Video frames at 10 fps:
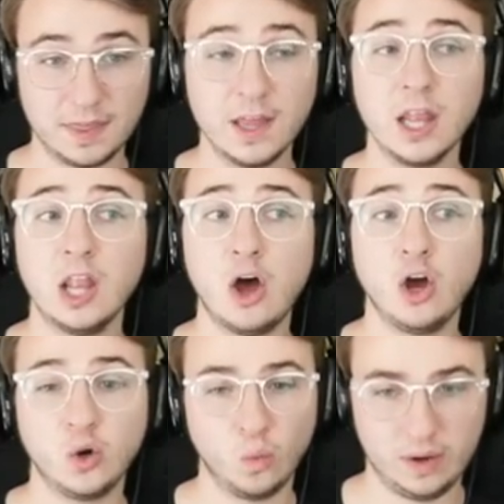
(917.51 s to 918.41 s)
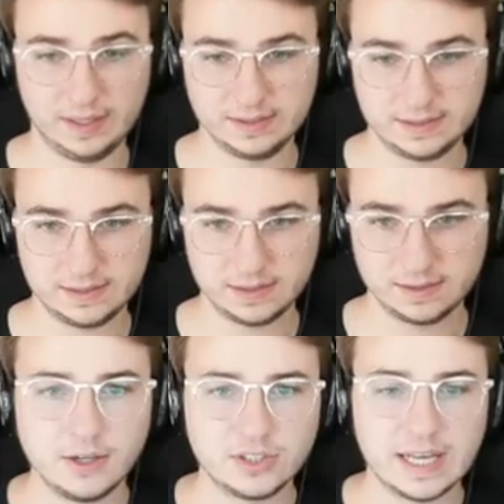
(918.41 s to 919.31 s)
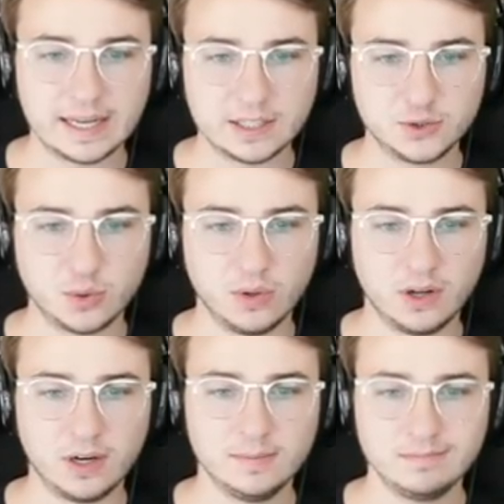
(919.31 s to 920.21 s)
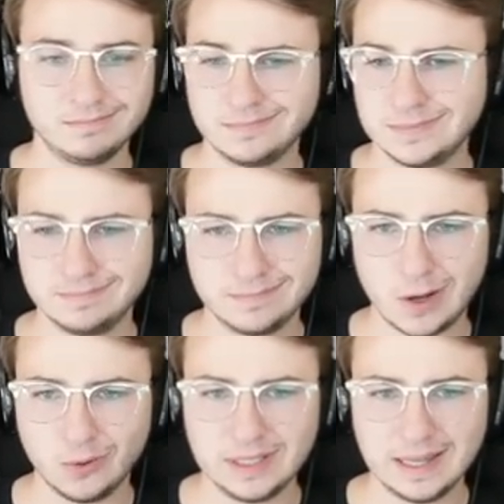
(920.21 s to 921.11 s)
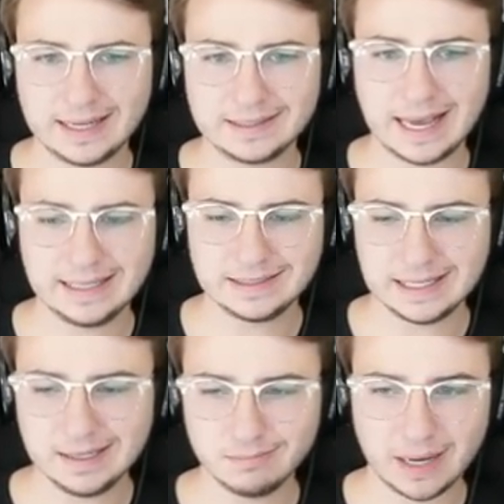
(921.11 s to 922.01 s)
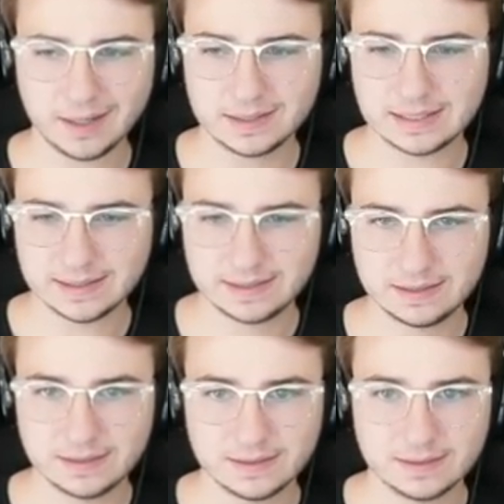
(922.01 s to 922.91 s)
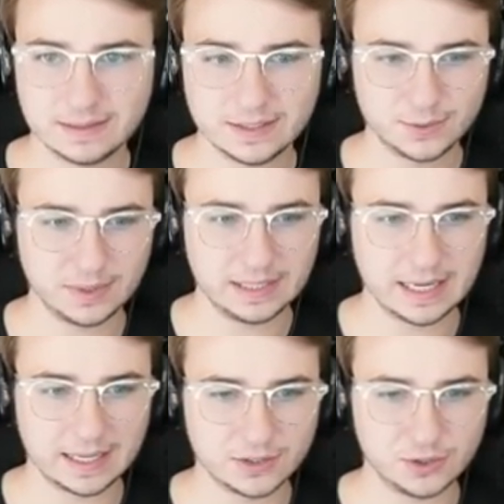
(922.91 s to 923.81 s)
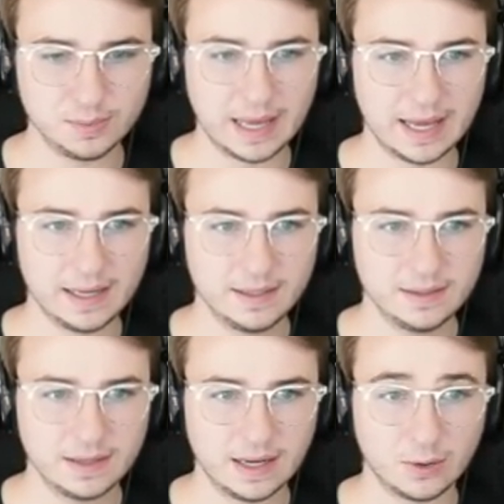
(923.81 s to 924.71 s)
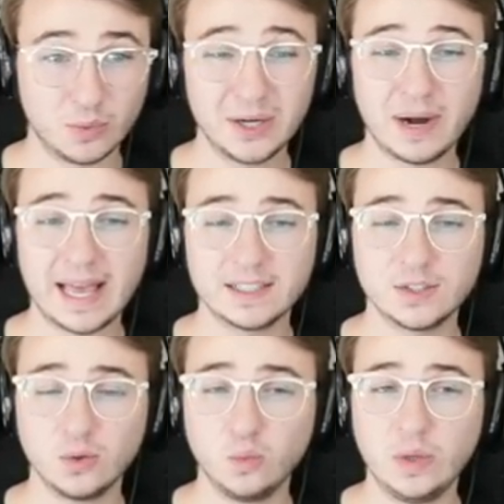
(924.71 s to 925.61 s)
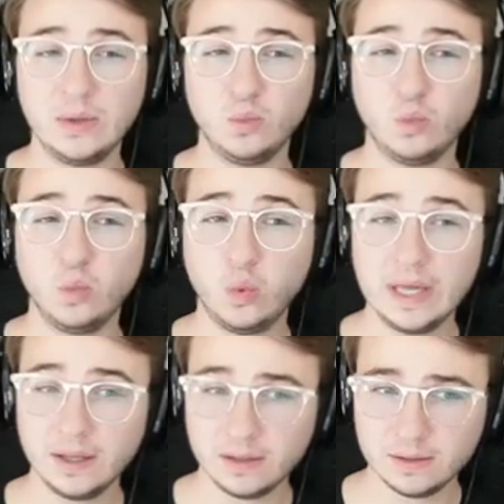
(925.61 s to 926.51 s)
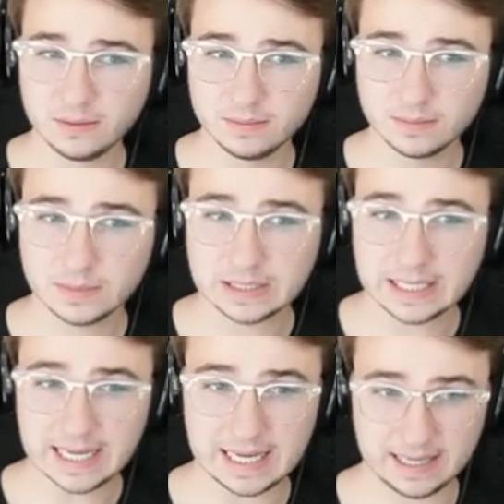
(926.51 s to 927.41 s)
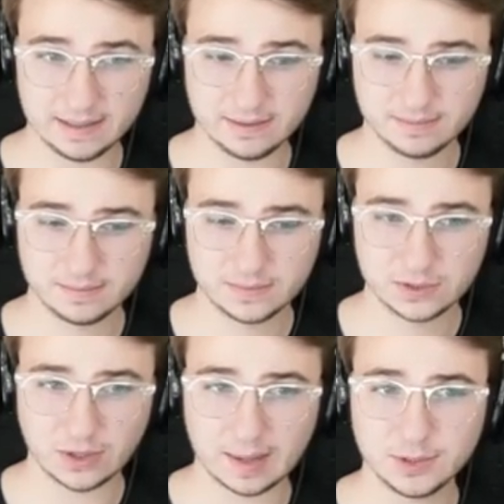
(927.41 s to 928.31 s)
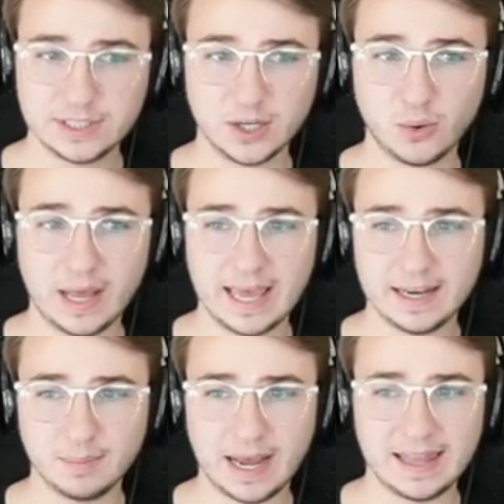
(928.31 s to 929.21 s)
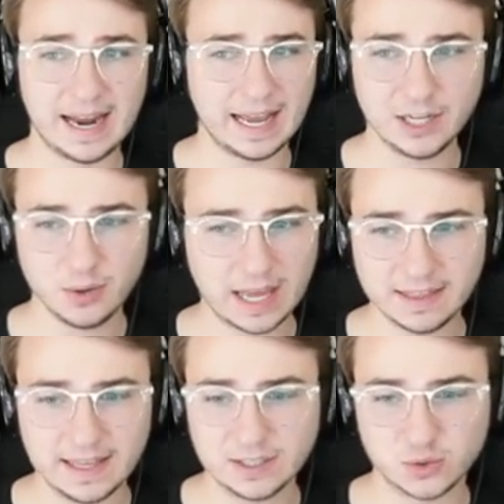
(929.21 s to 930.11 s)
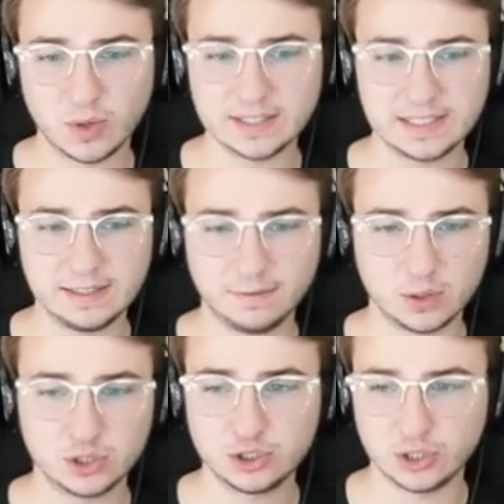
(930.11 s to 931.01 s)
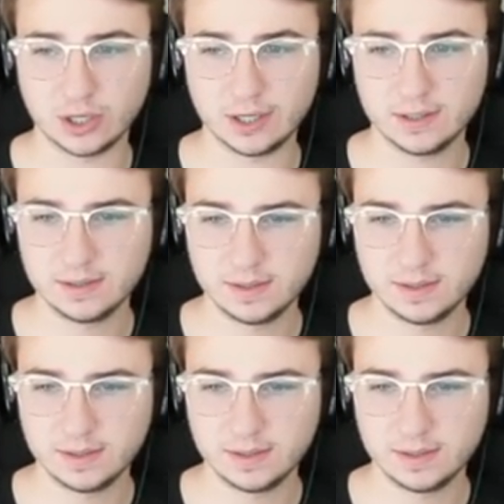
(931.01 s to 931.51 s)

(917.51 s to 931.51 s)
The long ones. There's that control arm. Only like 19 bucks. That's that's really not too bad. Uh, rear axle we will need so I'm just going to go ahead and buy that. I know that thing's rusty for sure.